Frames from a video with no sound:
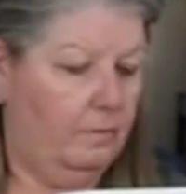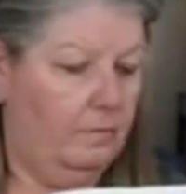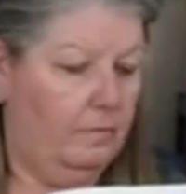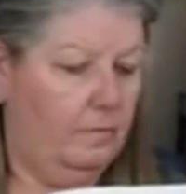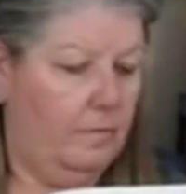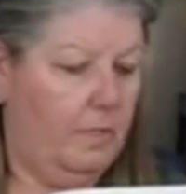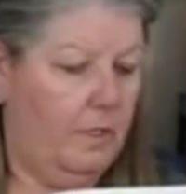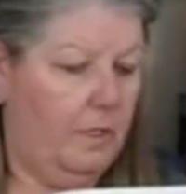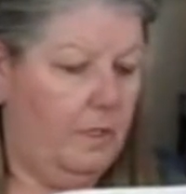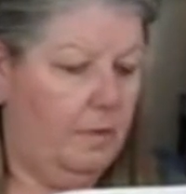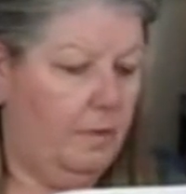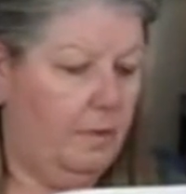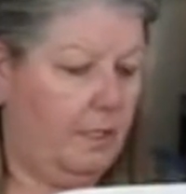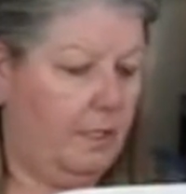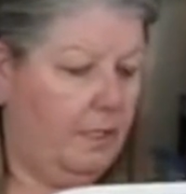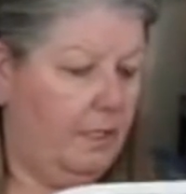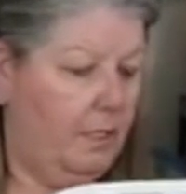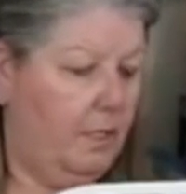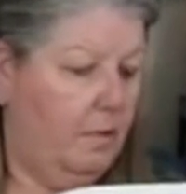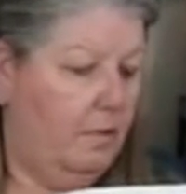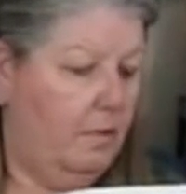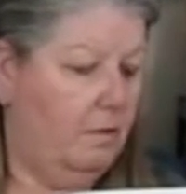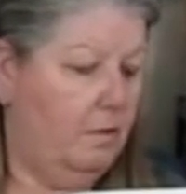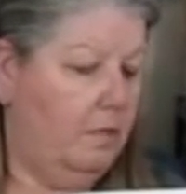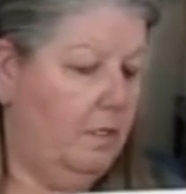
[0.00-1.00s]
There we
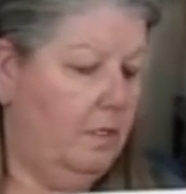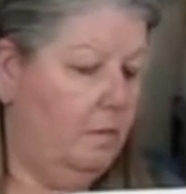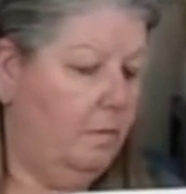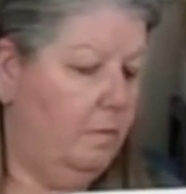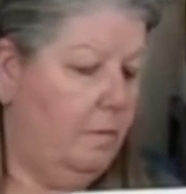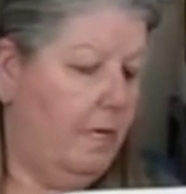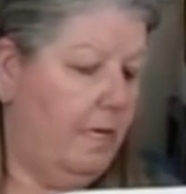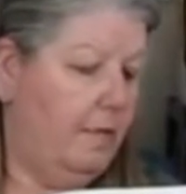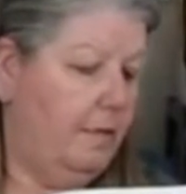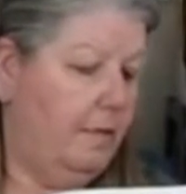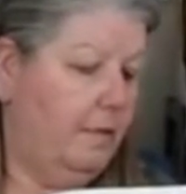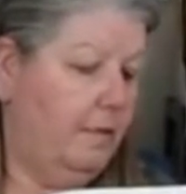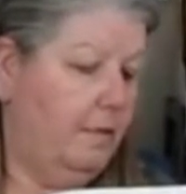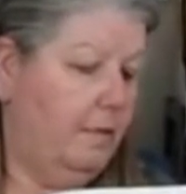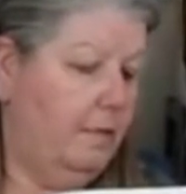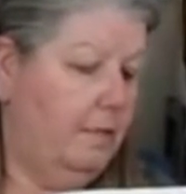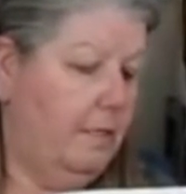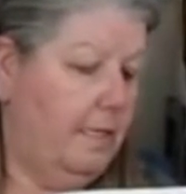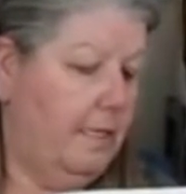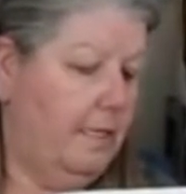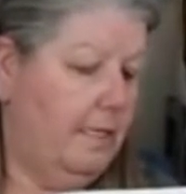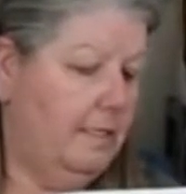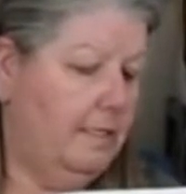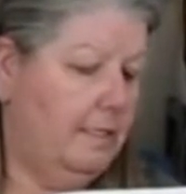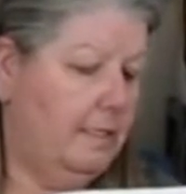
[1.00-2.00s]
go. A little better.
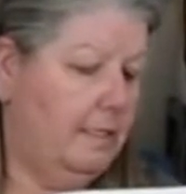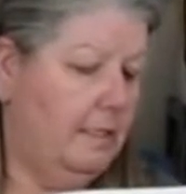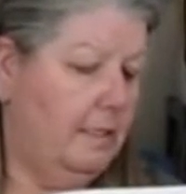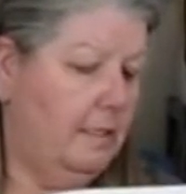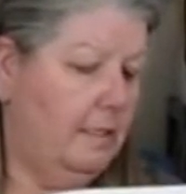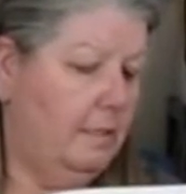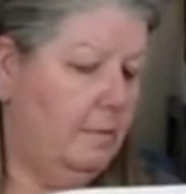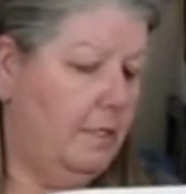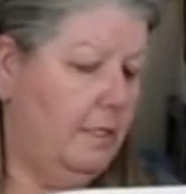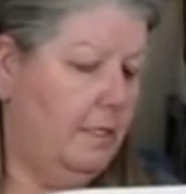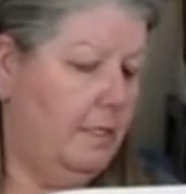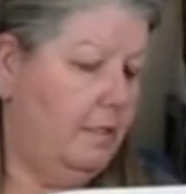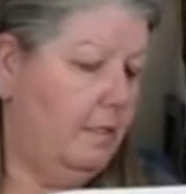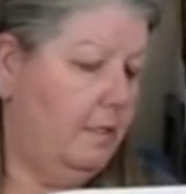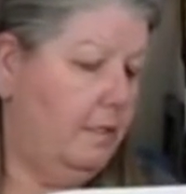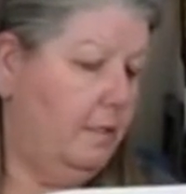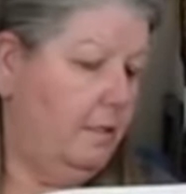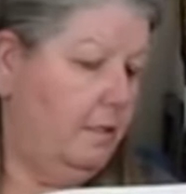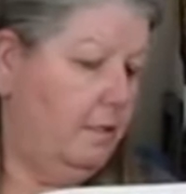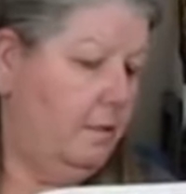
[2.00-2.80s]
That's a little better.